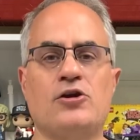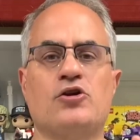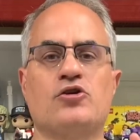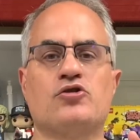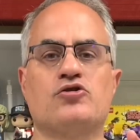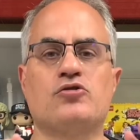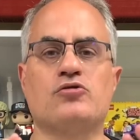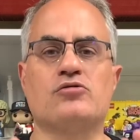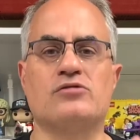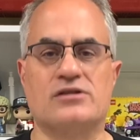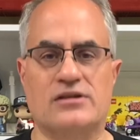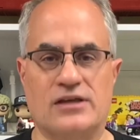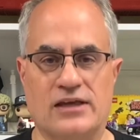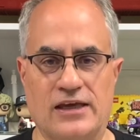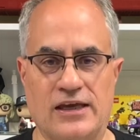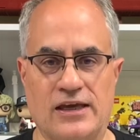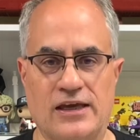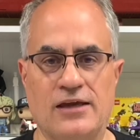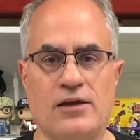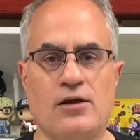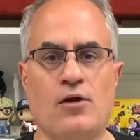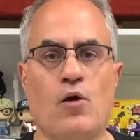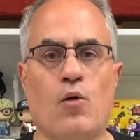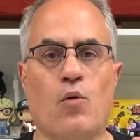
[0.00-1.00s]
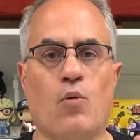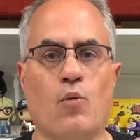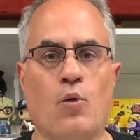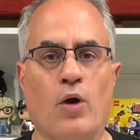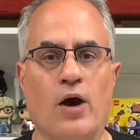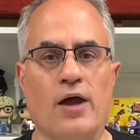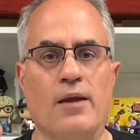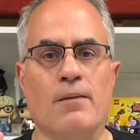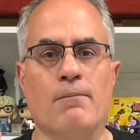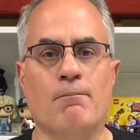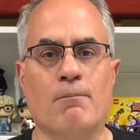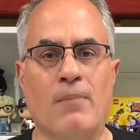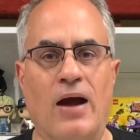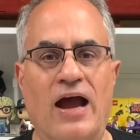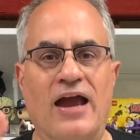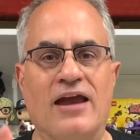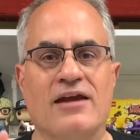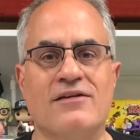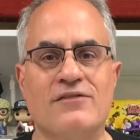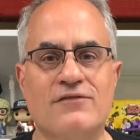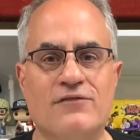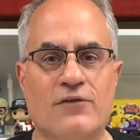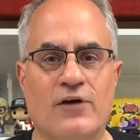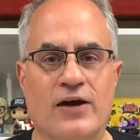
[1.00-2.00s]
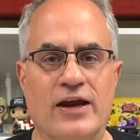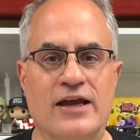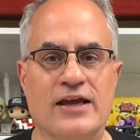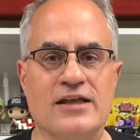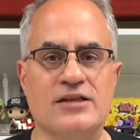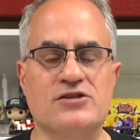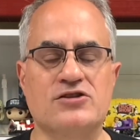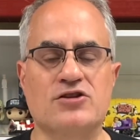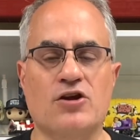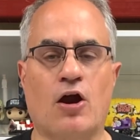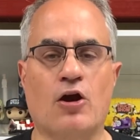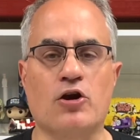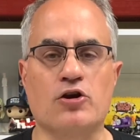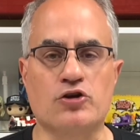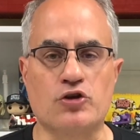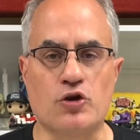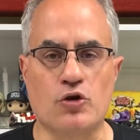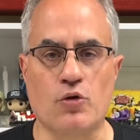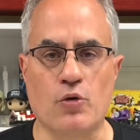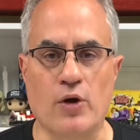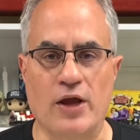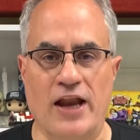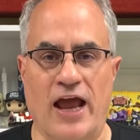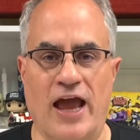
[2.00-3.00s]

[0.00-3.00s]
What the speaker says: to see what my friends are doing.